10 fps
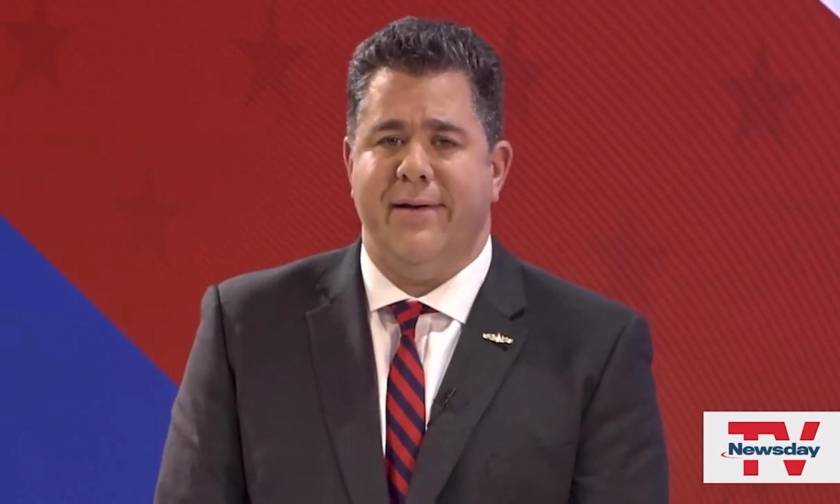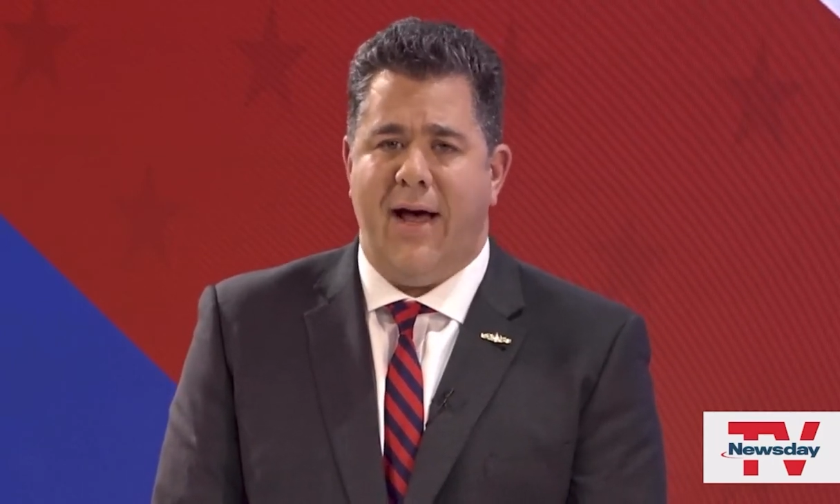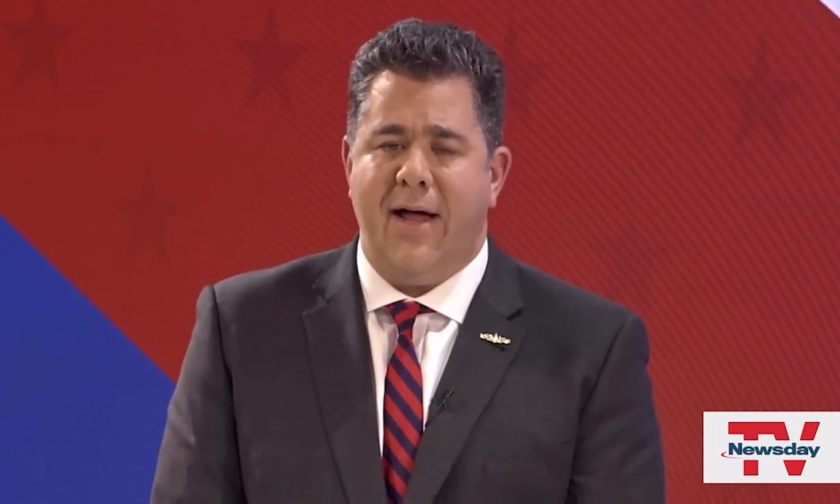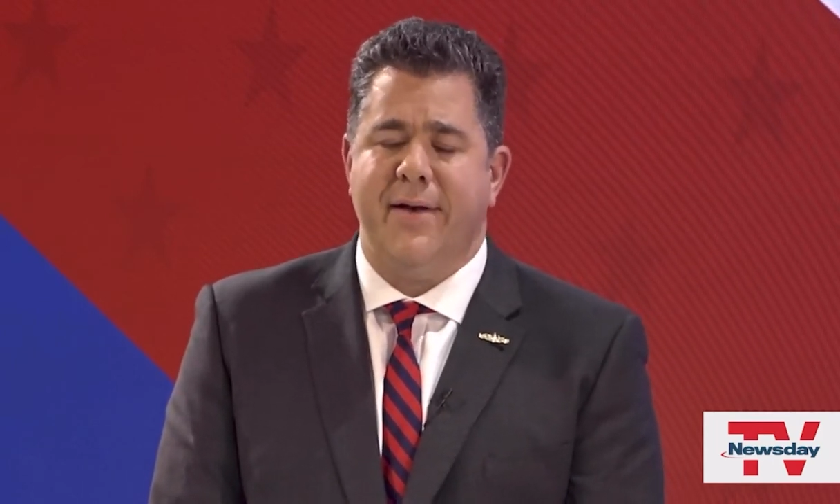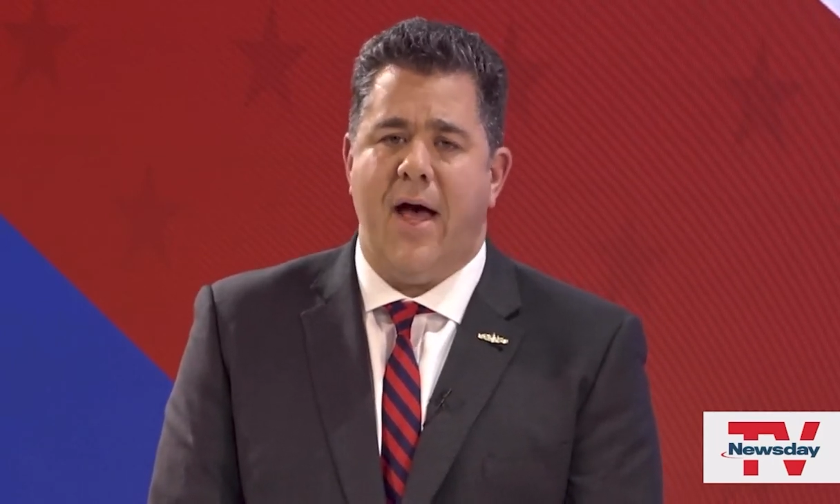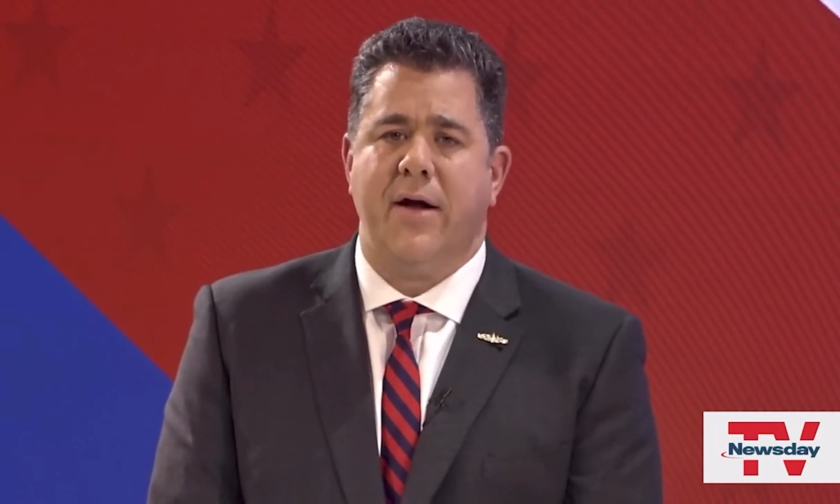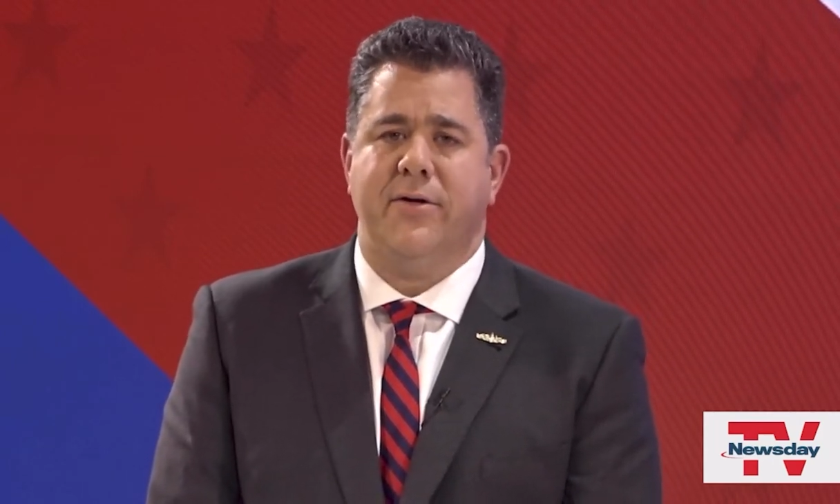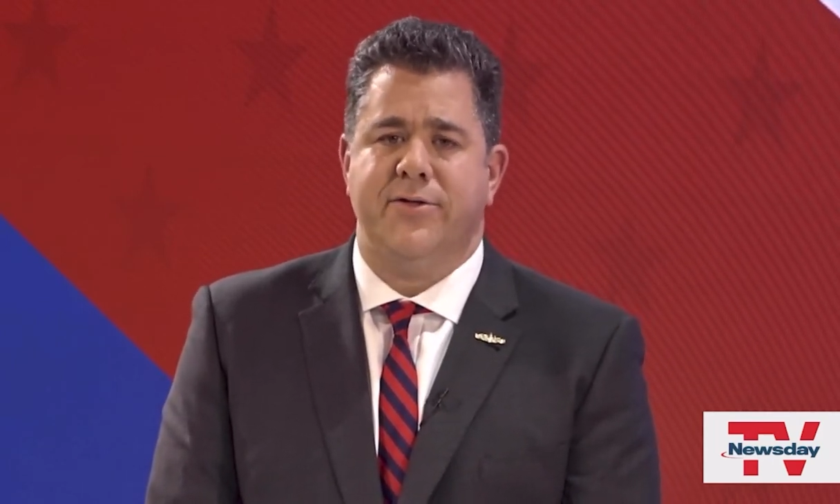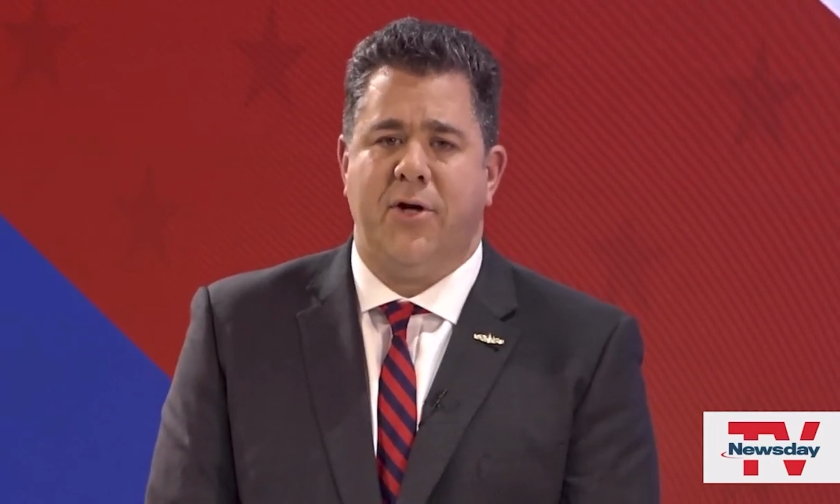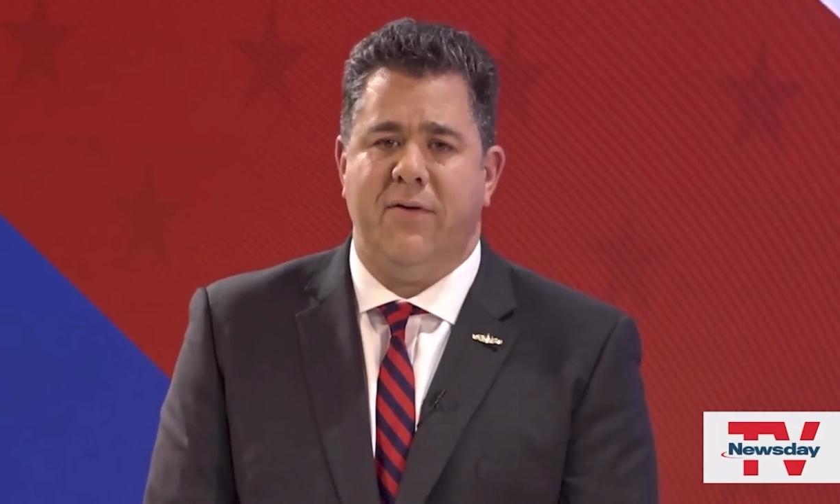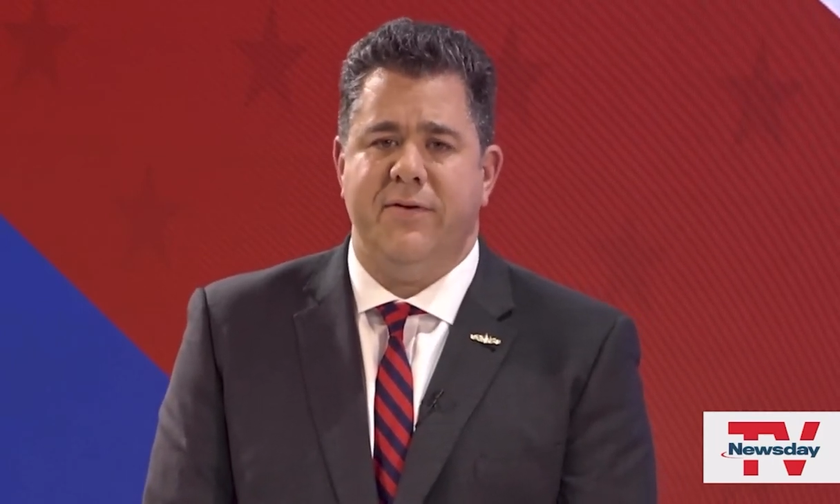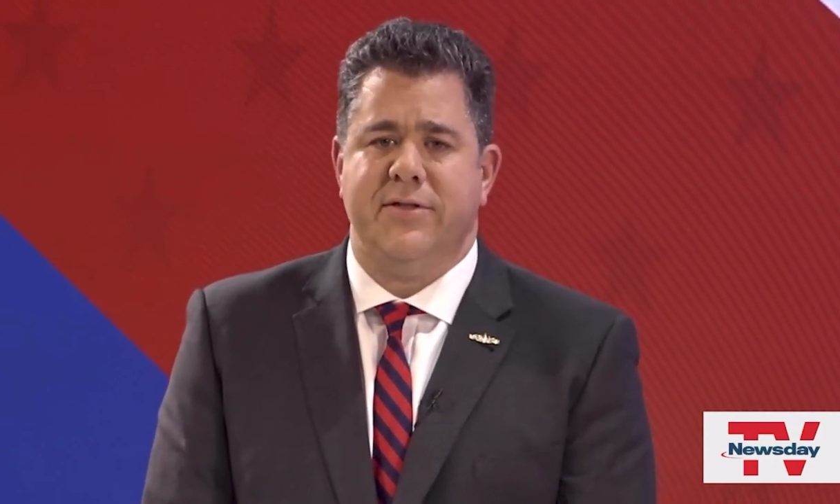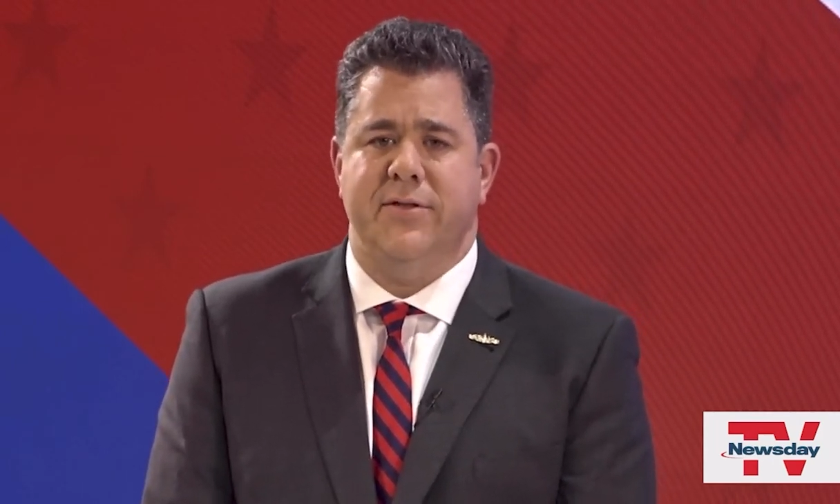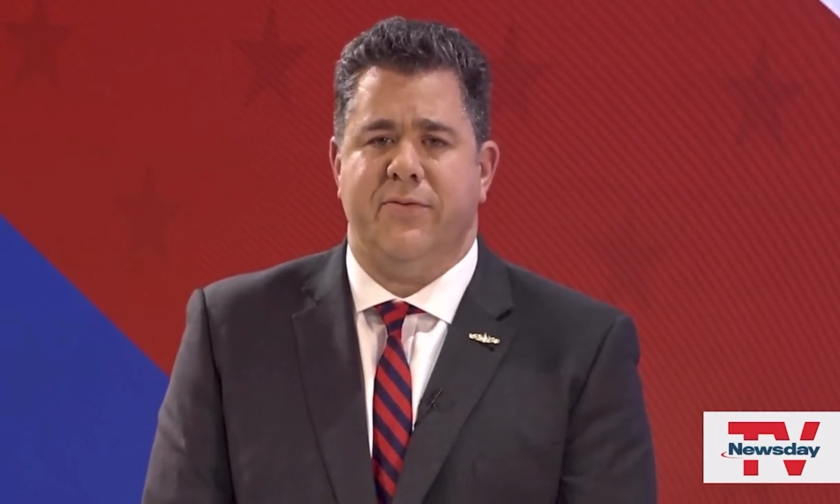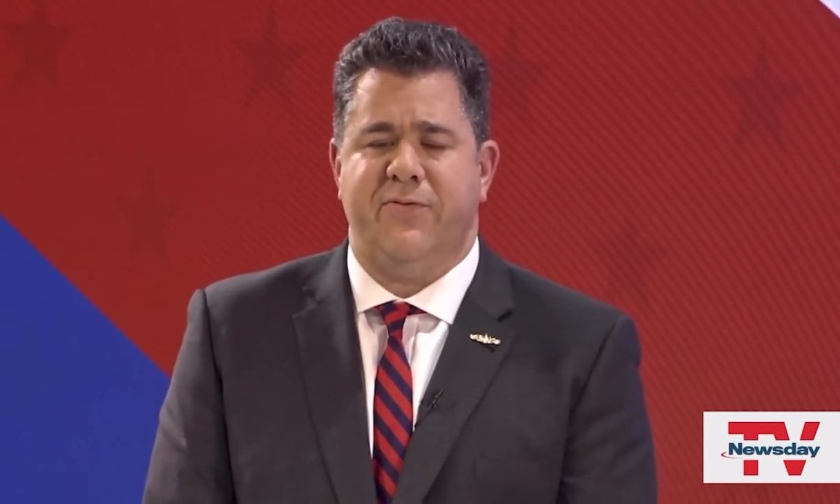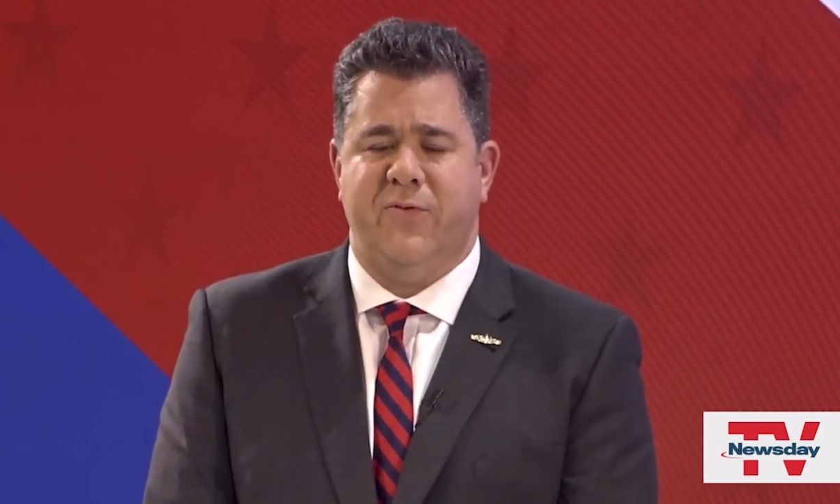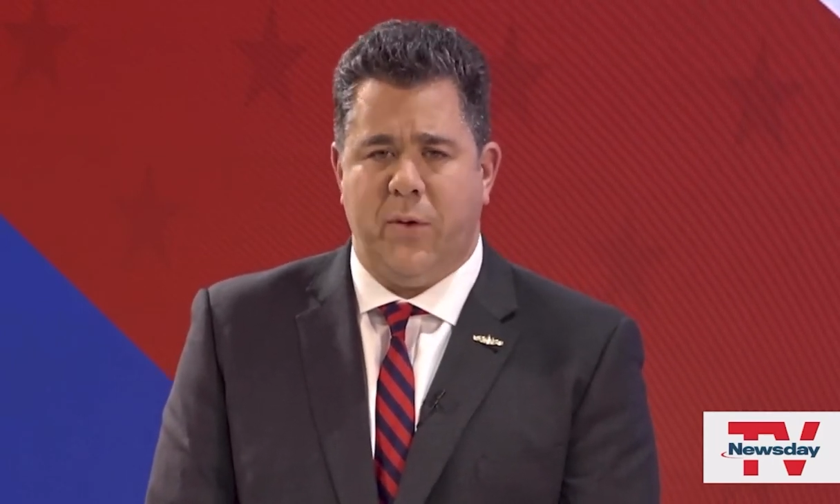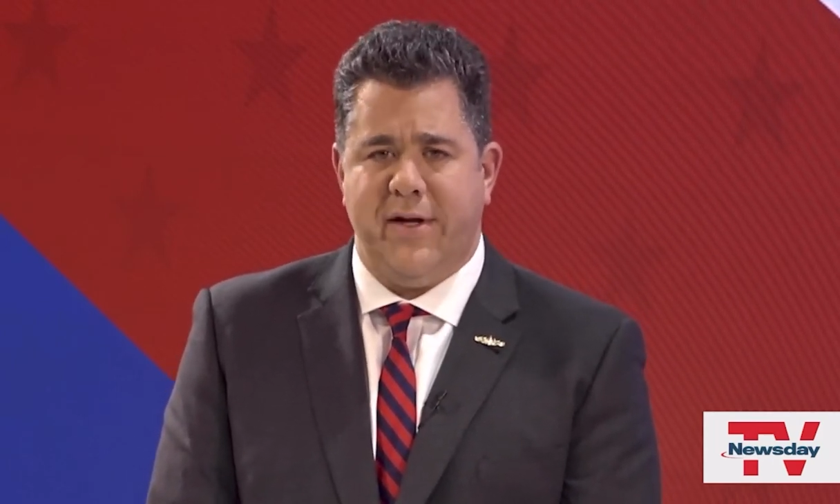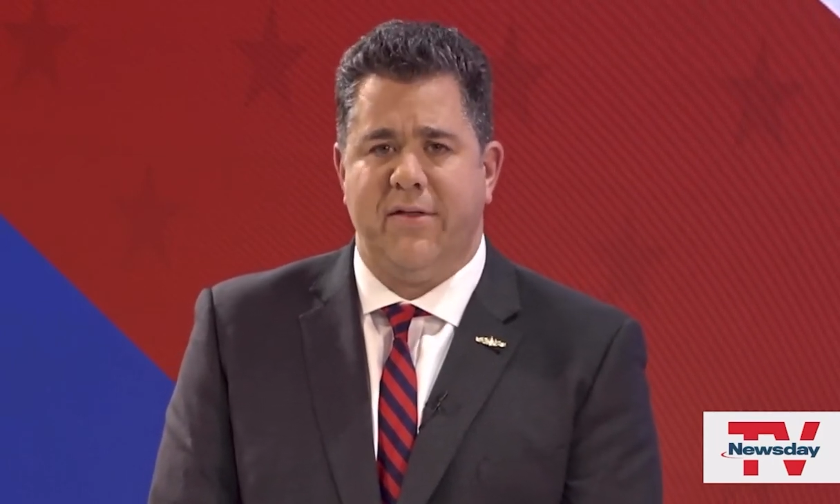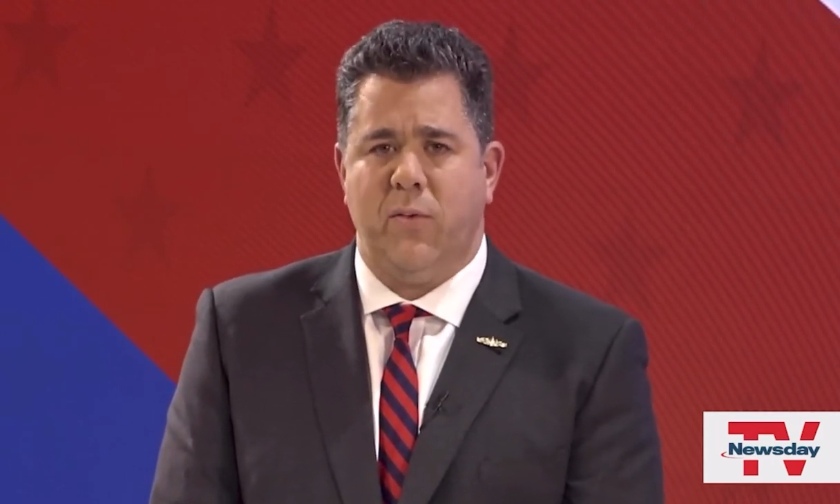non-doctor's office in the 40th